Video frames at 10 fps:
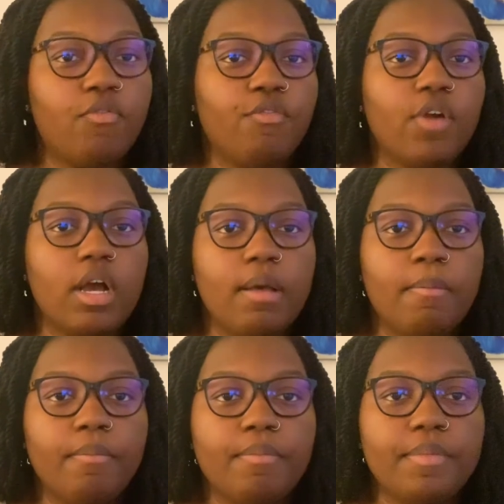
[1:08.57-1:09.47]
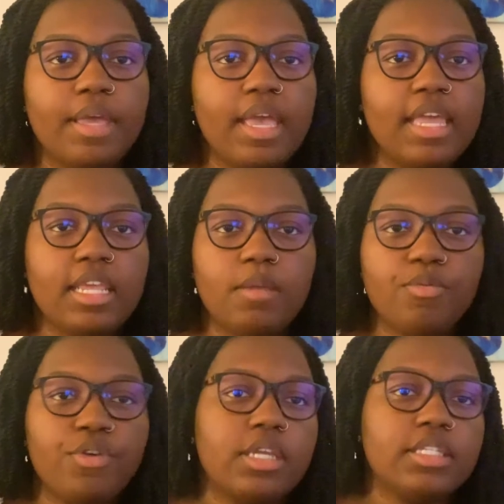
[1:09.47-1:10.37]
from any
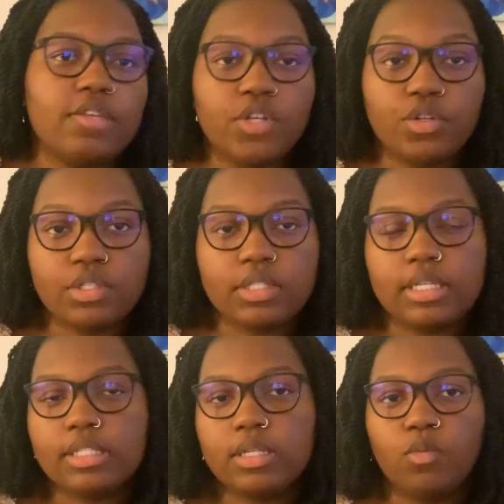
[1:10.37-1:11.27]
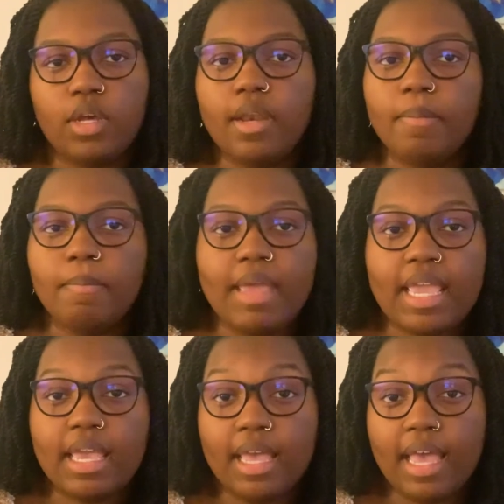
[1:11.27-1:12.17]
preconceived notions that someone
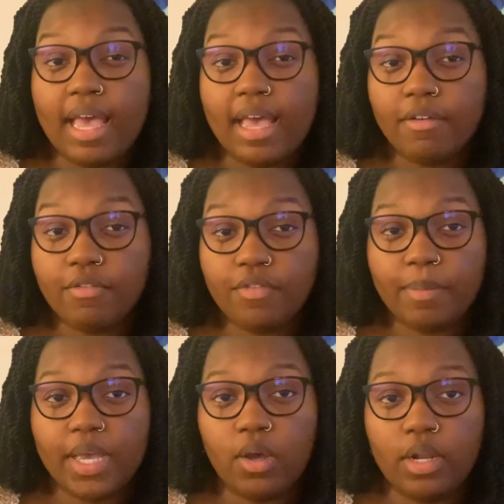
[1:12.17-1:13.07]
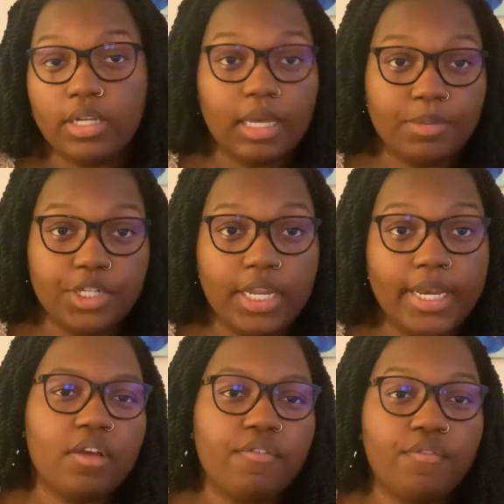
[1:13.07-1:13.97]
may have about adoption.
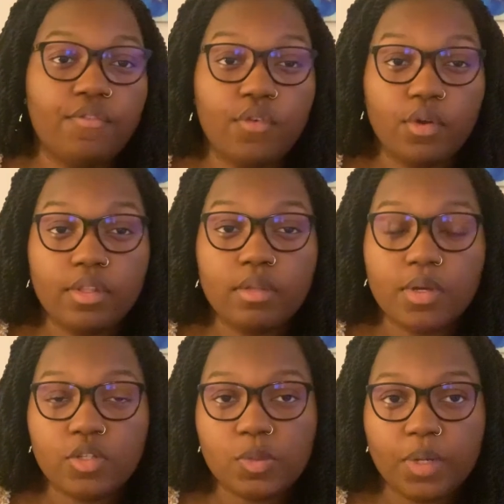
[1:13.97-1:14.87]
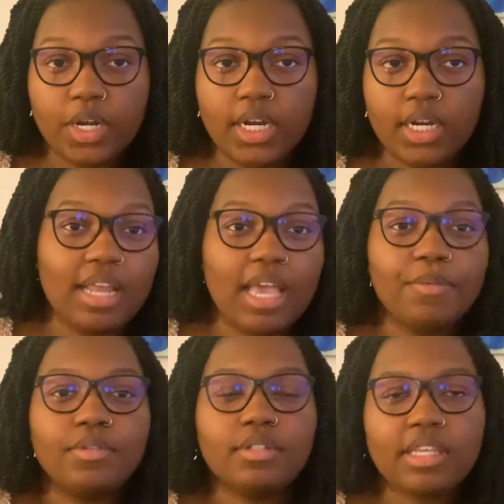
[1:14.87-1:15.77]
For the most part, I
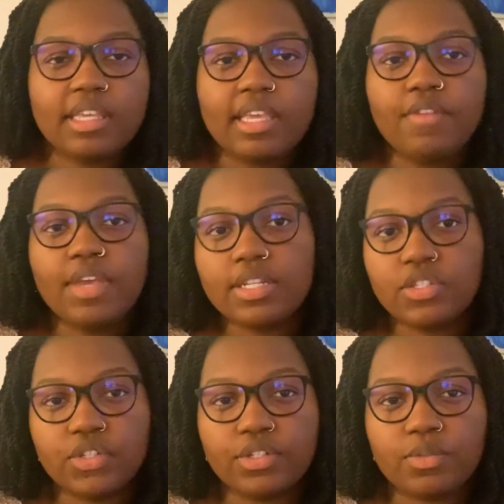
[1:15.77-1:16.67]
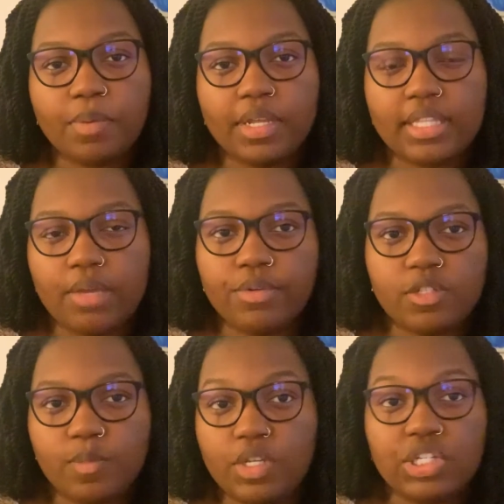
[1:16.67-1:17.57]
would give answers, but they would
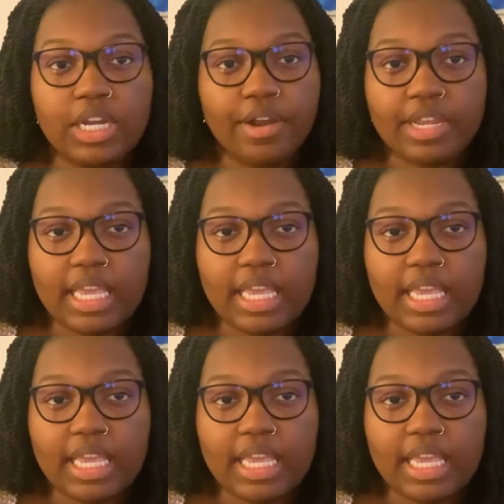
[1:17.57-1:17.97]
just be generic